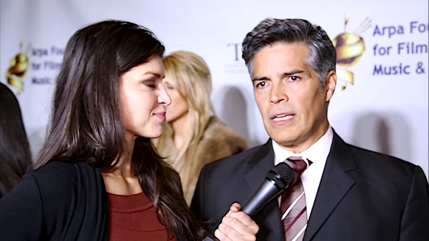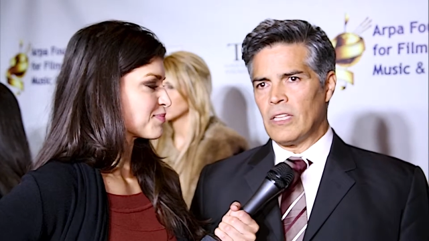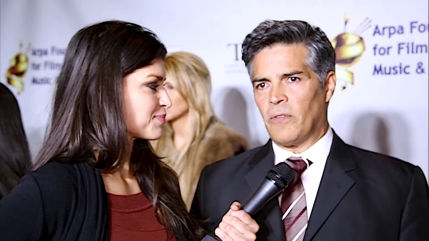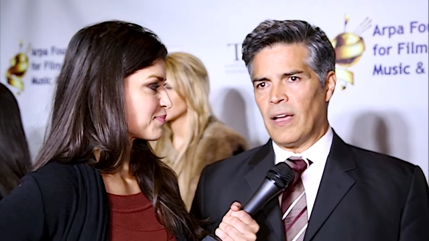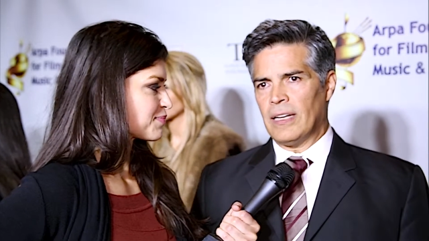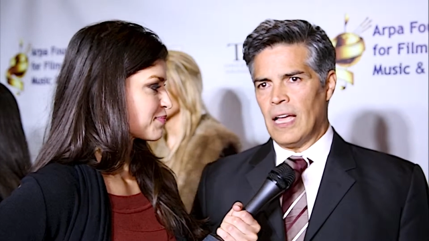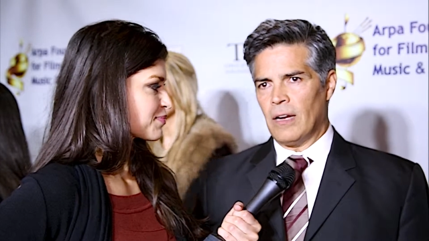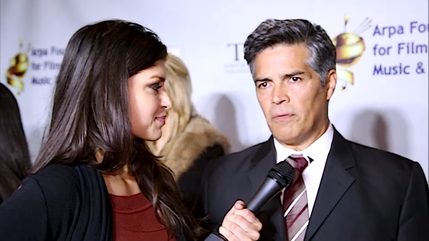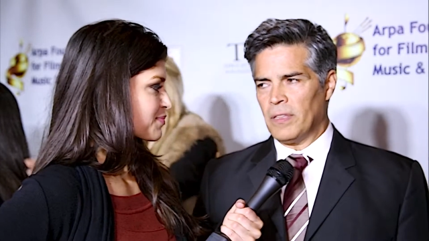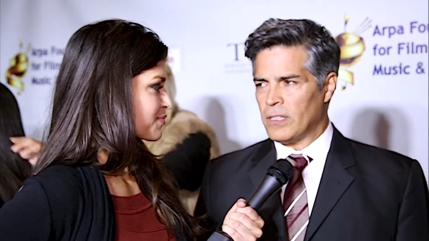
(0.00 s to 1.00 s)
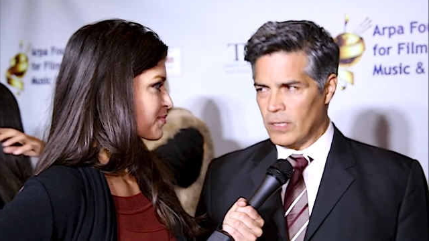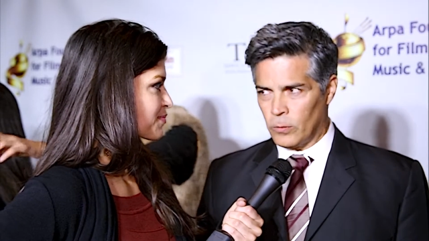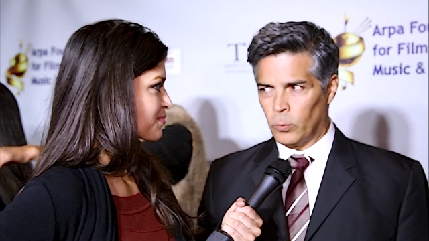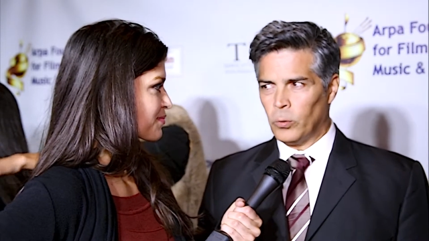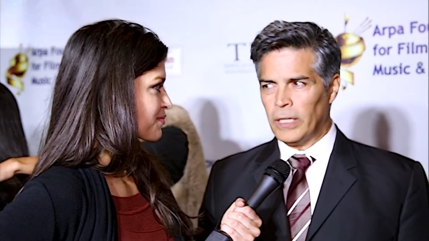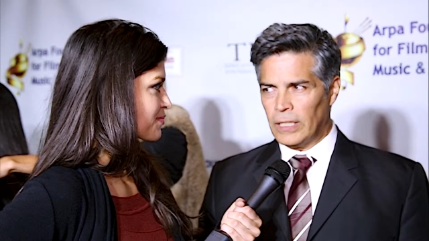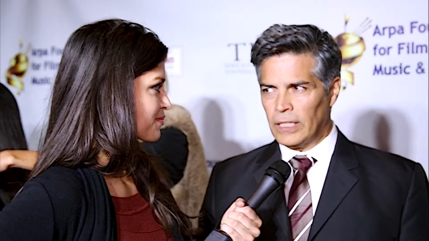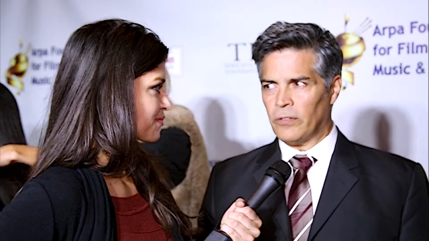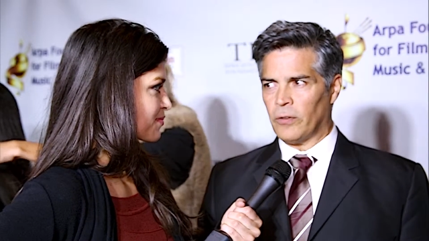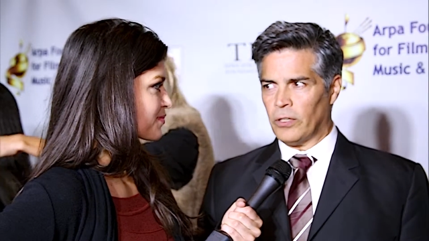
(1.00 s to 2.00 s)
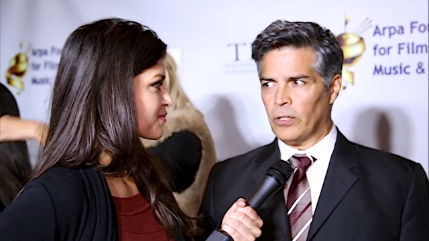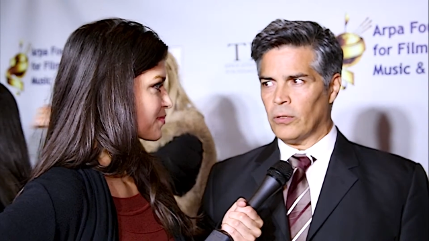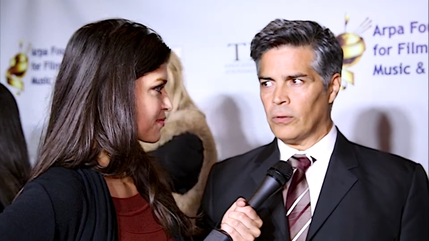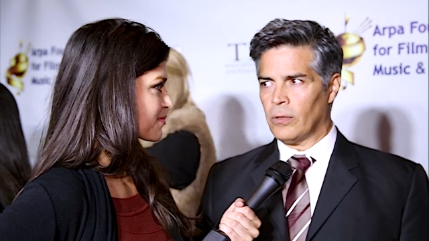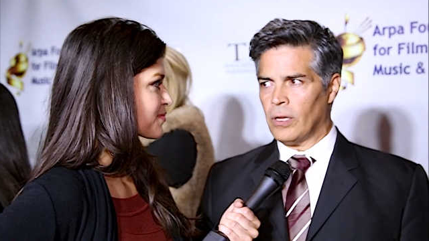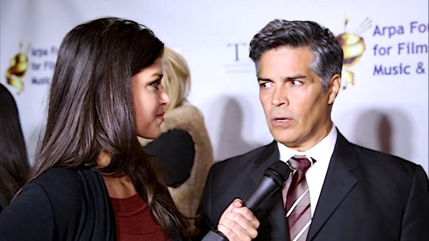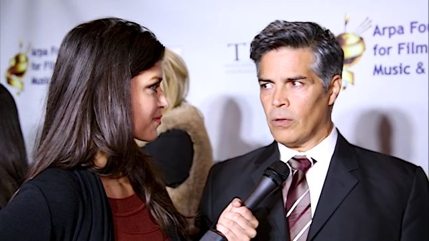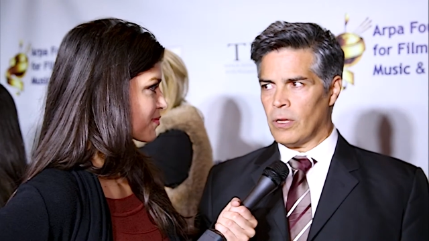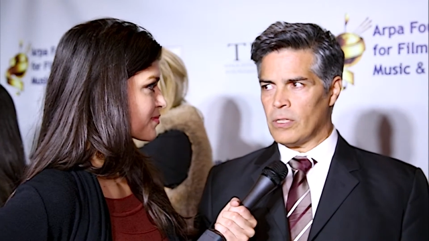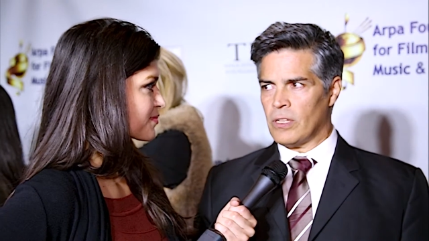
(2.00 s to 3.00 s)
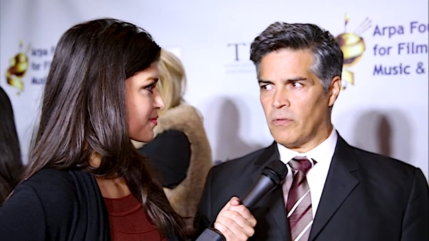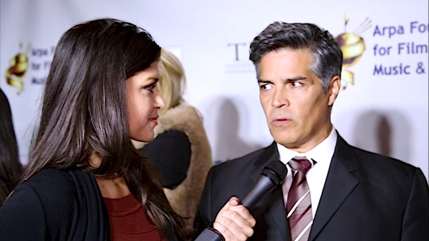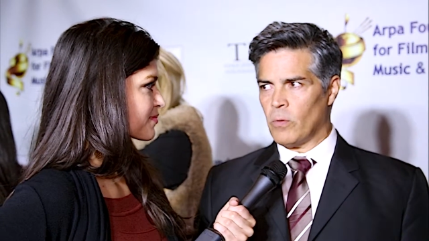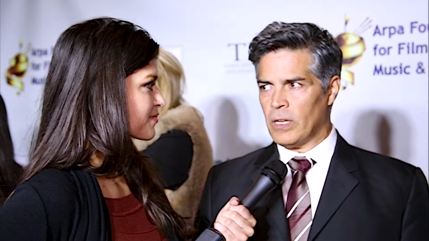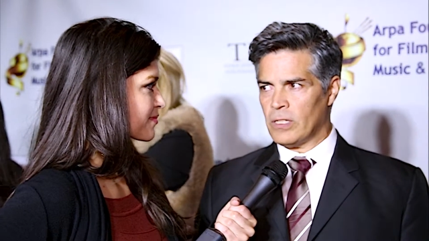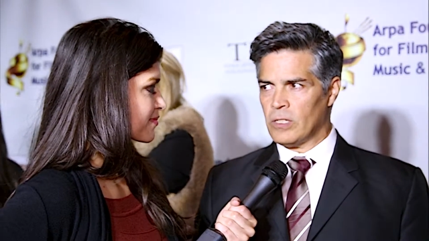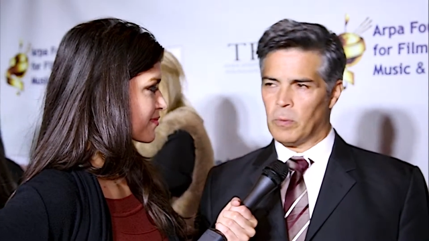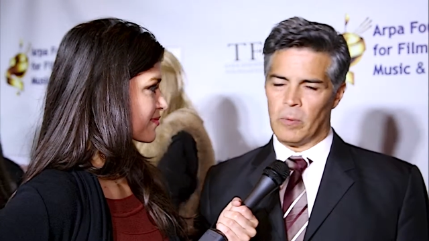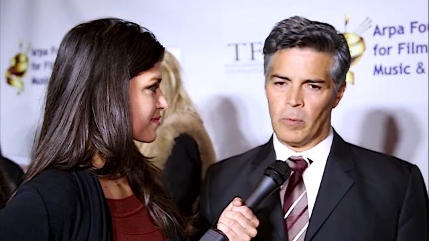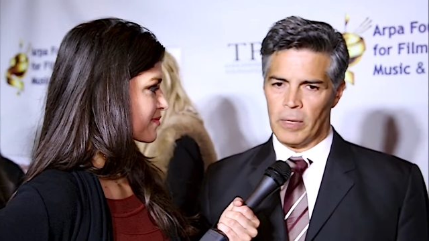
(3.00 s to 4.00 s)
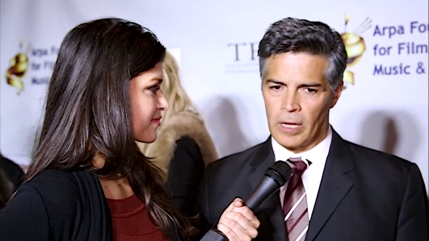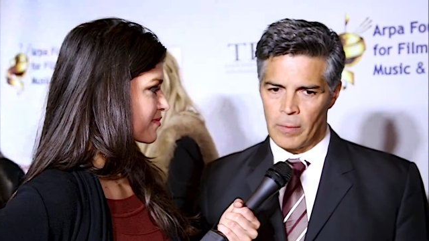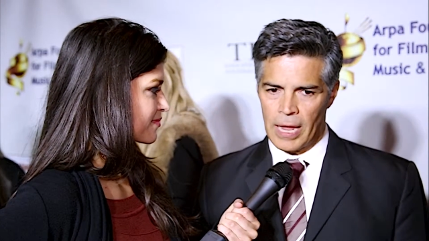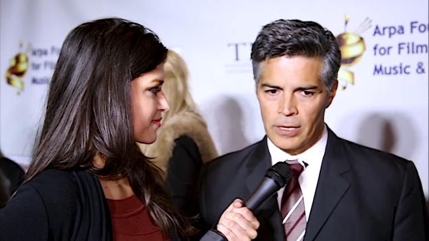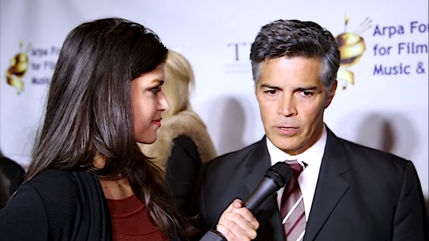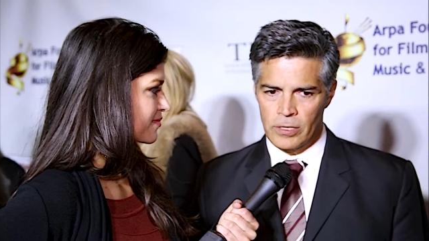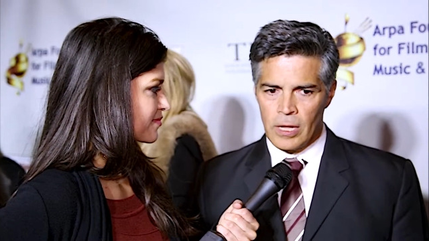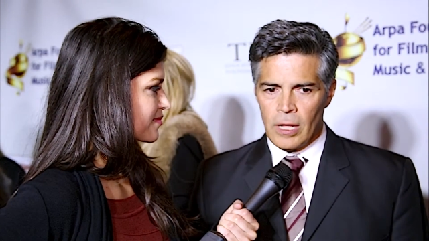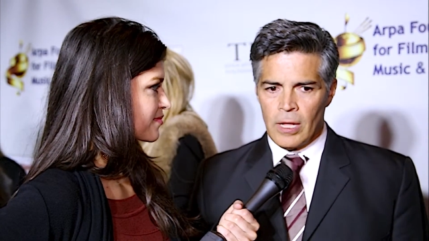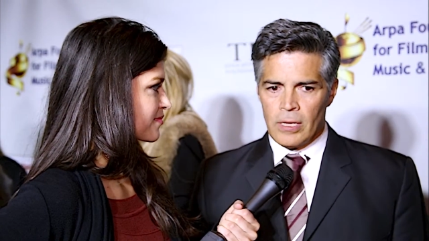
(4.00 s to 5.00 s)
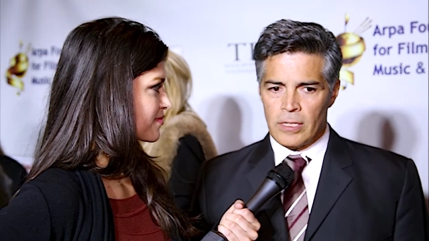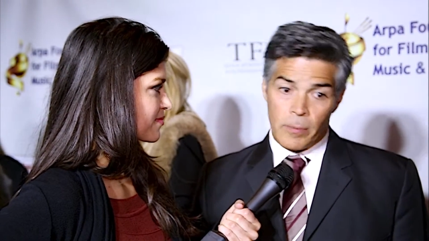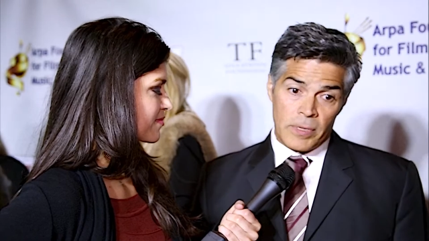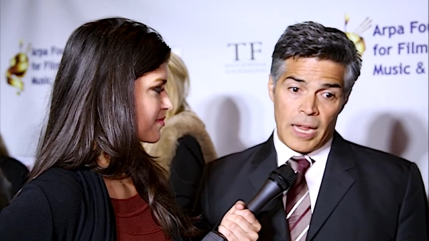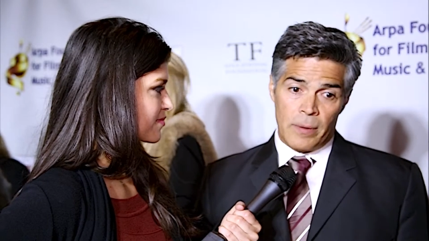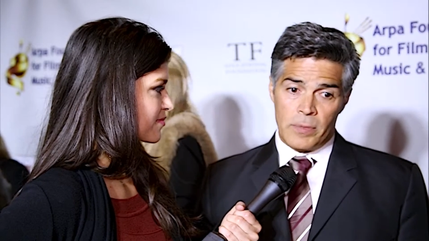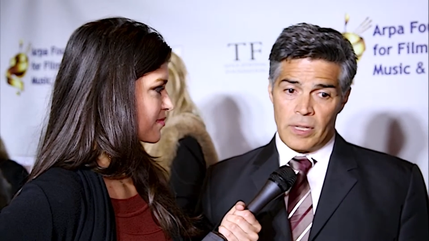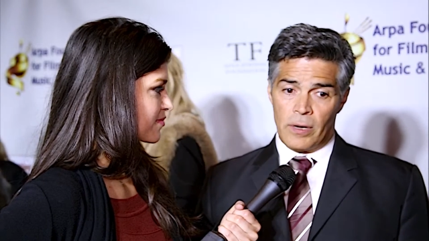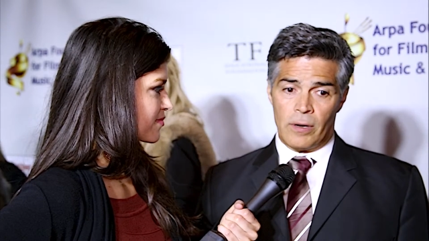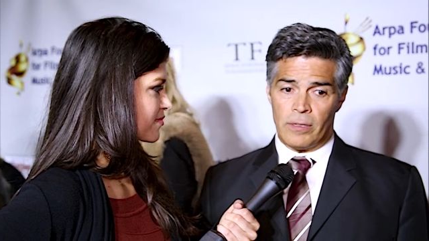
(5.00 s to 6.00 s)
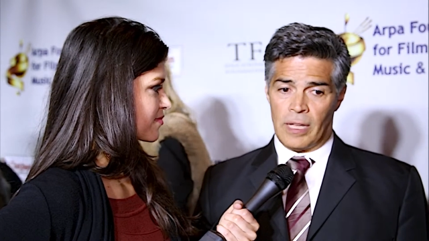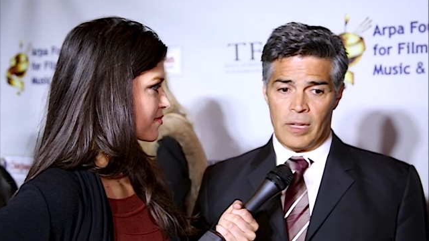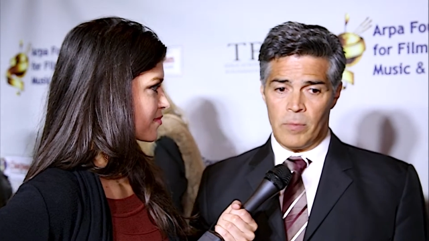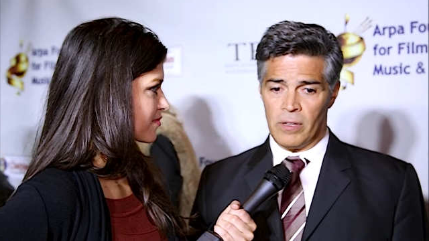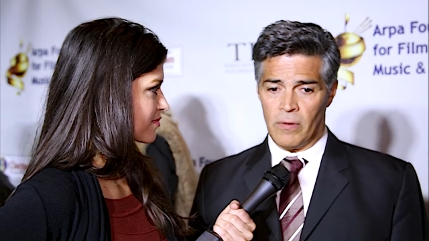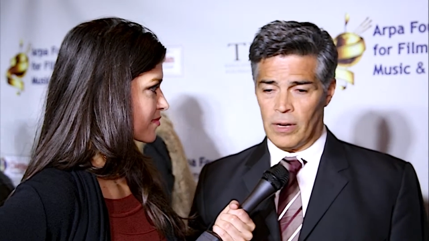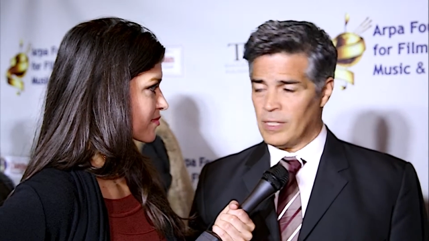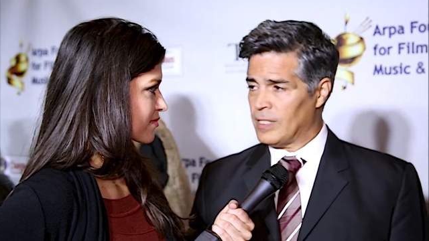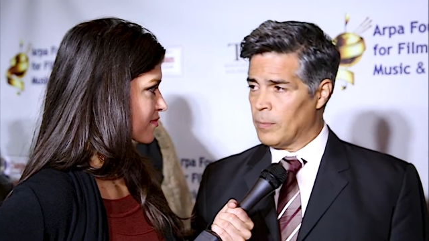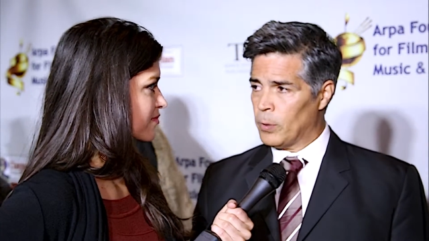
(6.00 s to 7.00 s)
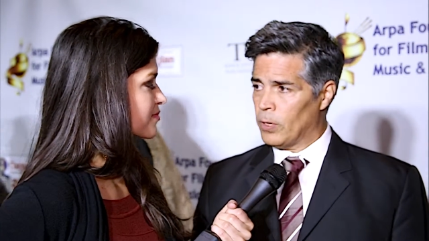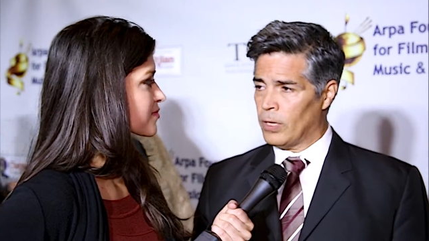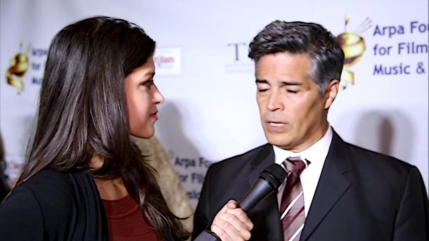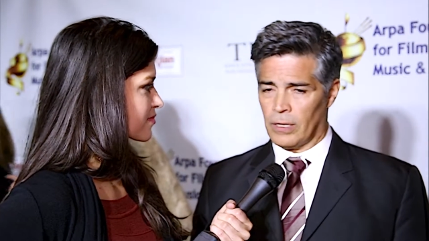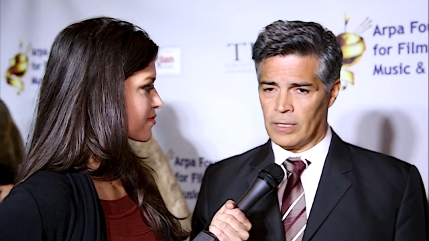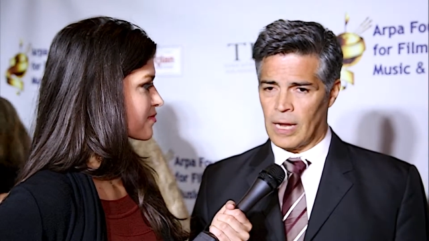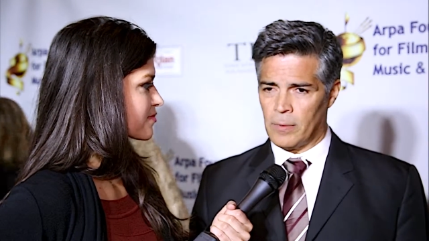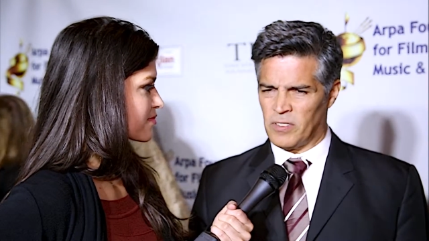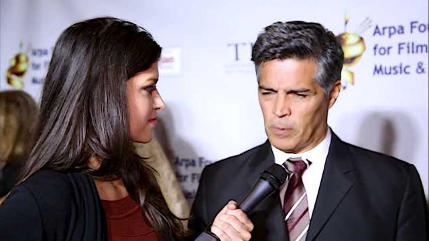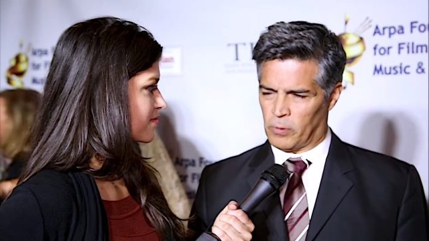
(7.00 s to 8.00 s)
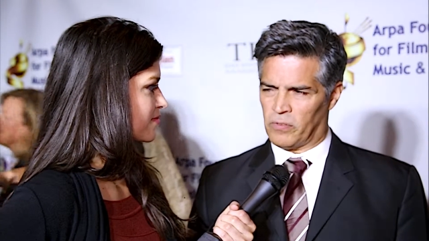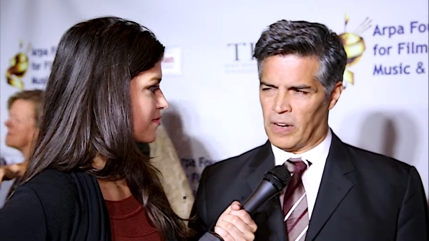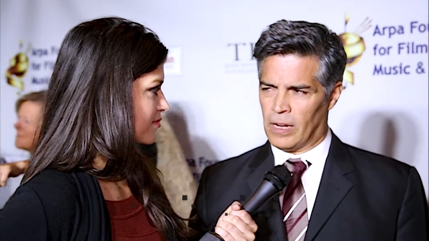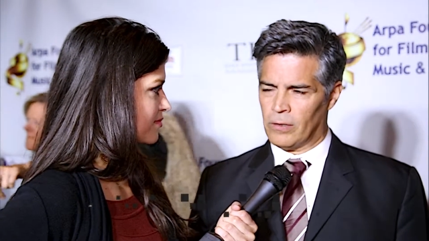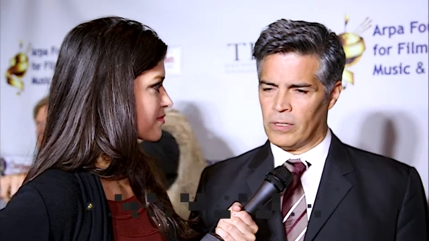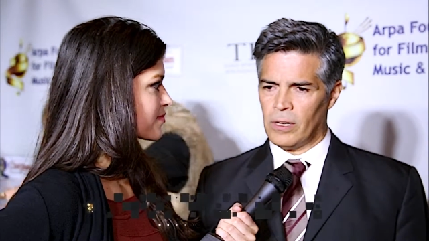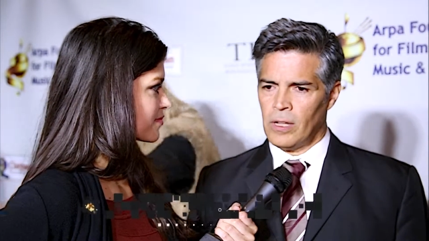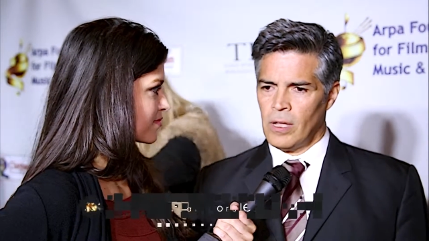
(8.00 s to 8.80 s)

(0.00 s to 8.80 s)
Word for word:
Speaker 1: is, find out if this is really for you. You know, there's different reasons people become actors. Sometimes they're, they can be very simple, and other times very profound.